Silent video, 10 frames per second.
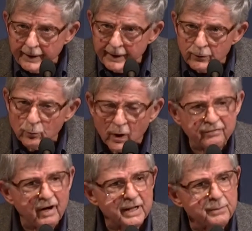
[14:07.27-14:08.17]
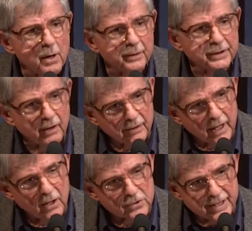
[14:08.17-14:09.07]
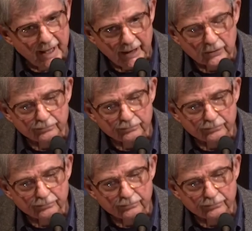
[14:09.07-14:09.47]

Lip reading: in what Vadimo and Derrida are saying.